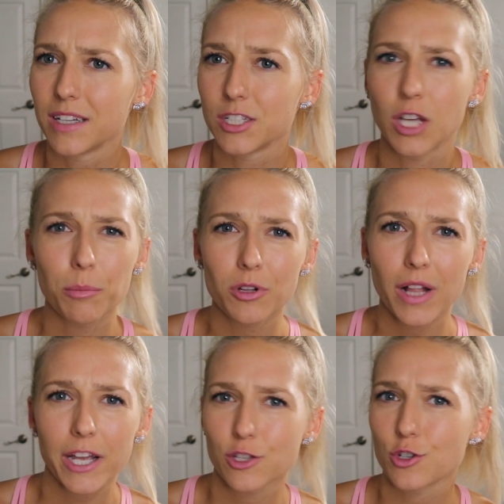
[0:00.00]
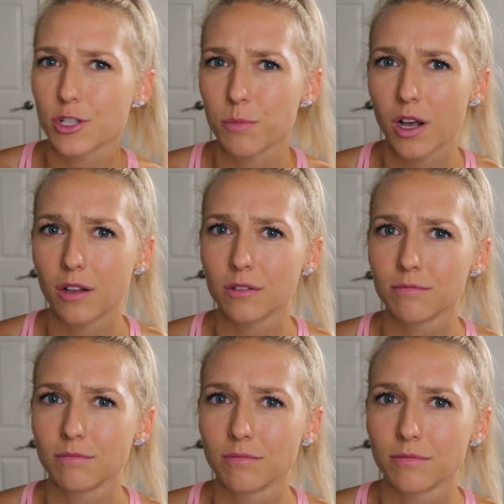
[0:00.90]
Double extra
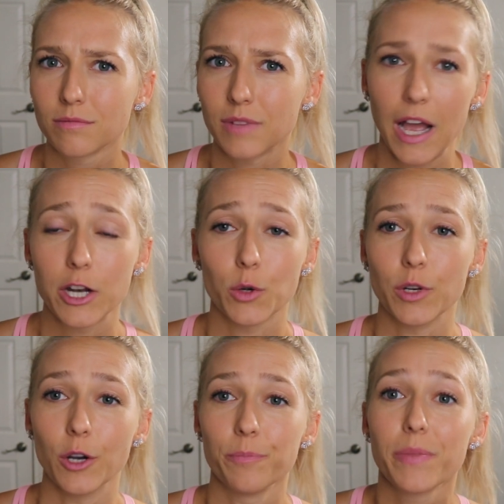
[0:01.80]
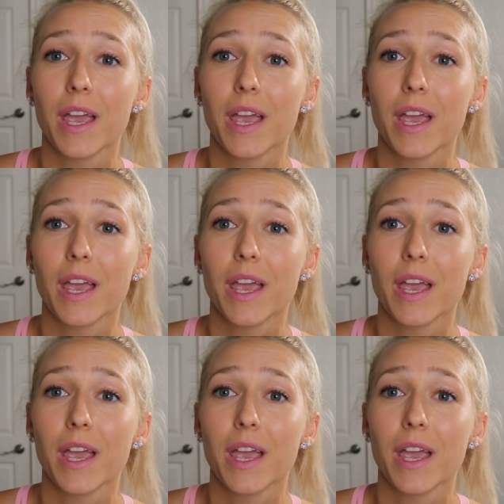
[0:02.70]
small? I don't know.